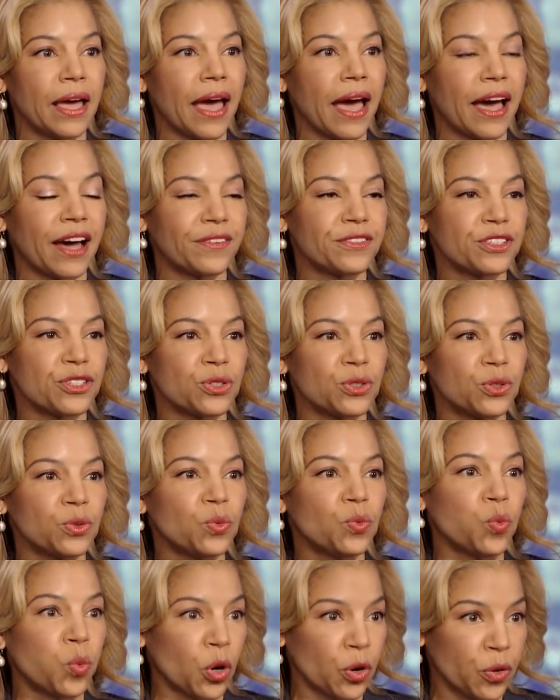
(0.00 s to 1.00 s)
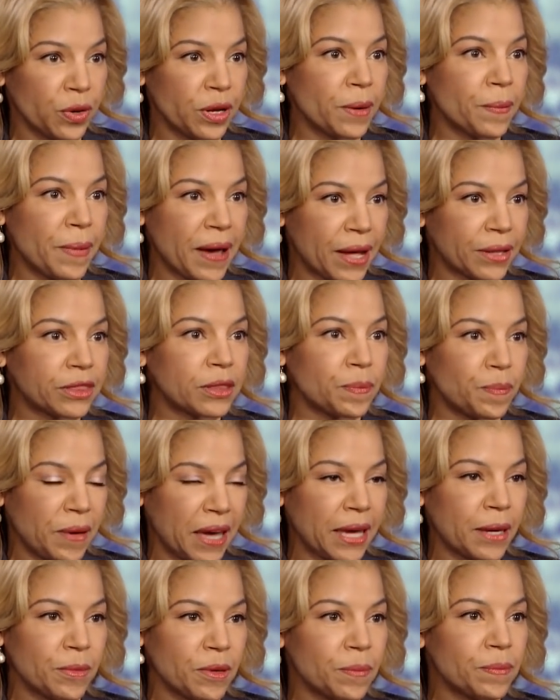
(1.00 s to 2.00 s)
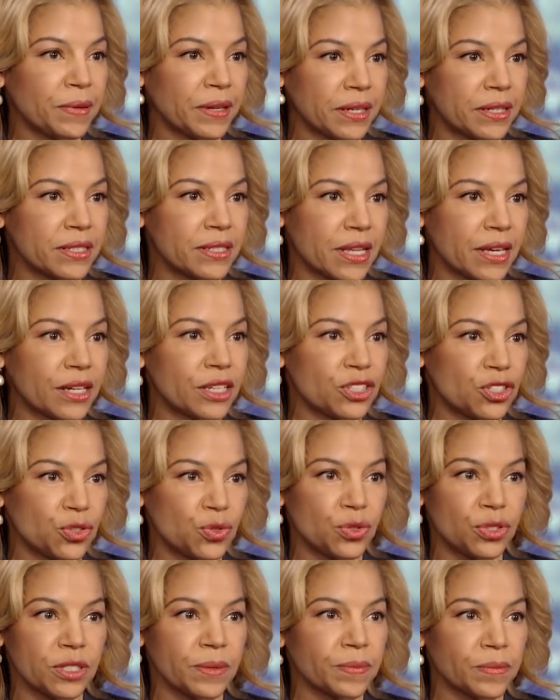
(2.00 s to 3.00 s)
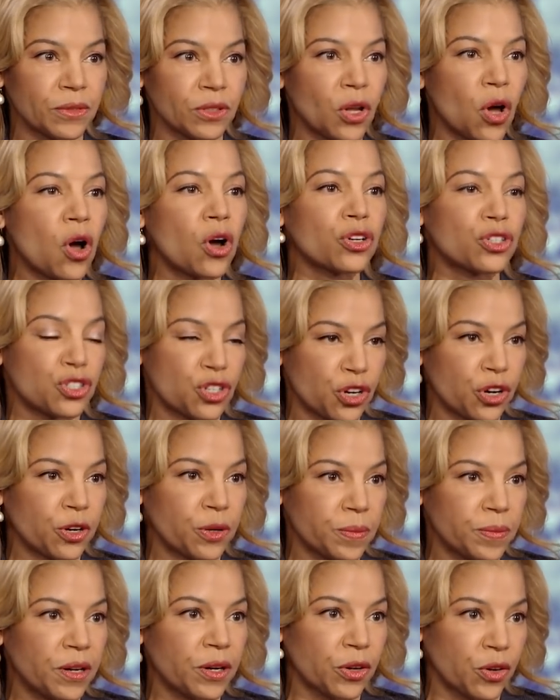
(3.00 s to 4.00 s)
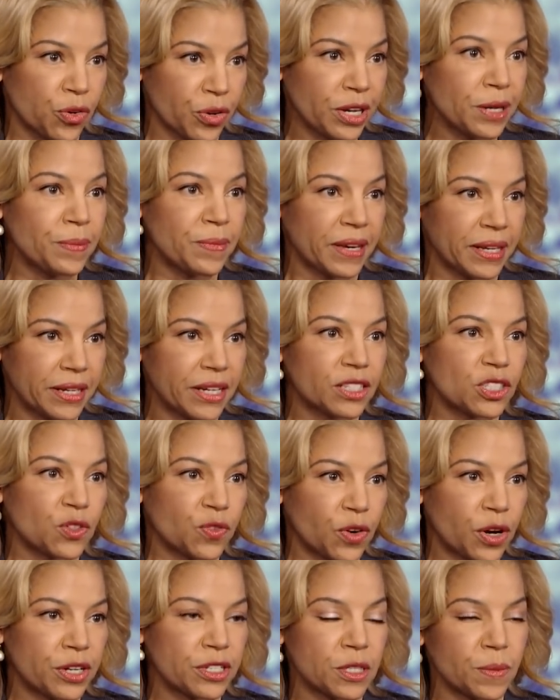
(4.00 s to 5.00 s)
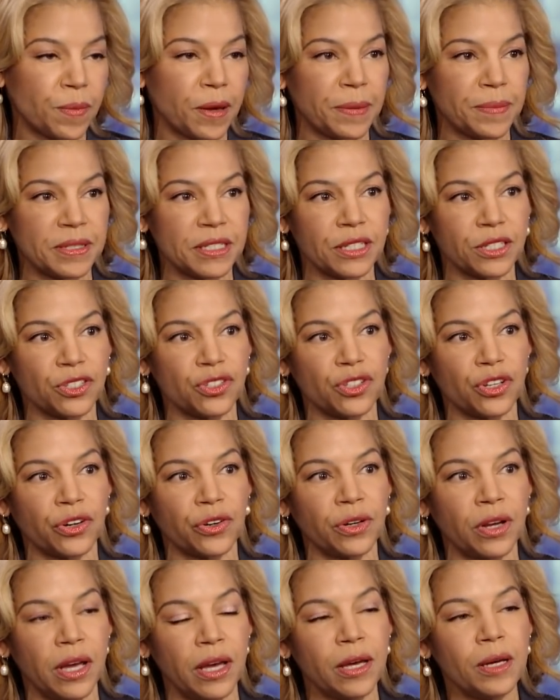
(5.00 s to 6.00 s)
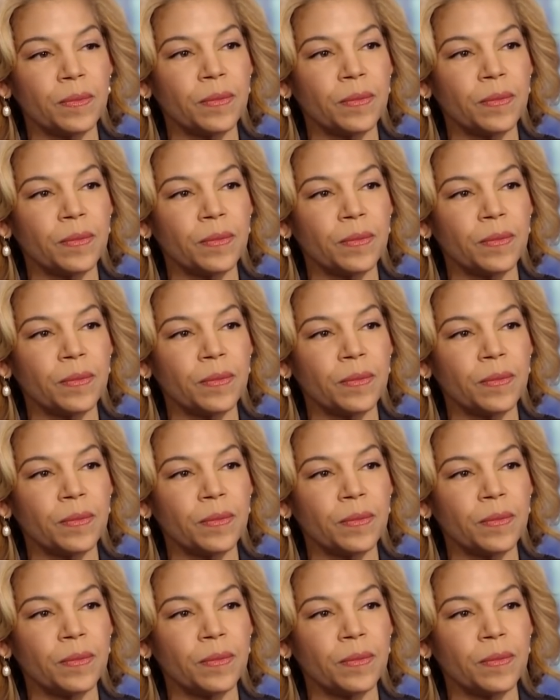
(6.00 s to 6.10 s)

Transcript: have to worry about the payment because they can do some long-term agreement okay. as far as the payment's concerned.